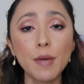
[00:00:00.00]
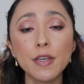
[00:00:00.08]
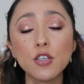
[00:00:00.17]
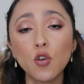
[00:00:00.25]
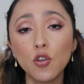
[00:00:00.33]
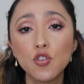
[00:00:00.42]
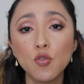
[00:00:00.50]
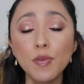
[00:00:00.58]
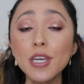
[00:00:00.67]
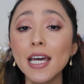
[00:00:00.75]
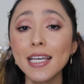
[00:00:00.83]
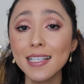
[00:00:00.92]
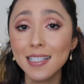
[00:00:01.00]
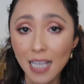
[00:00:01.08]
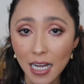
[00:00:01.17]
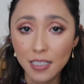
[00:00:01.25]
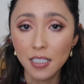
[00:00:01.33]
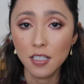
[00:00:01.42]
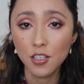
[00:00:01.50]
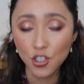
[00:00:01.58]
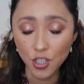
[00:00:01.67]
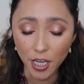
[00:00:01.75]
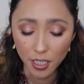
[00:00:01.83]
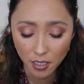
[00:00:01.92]
is going to be a satin
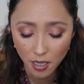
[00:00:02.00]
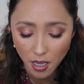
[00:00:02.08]
shade.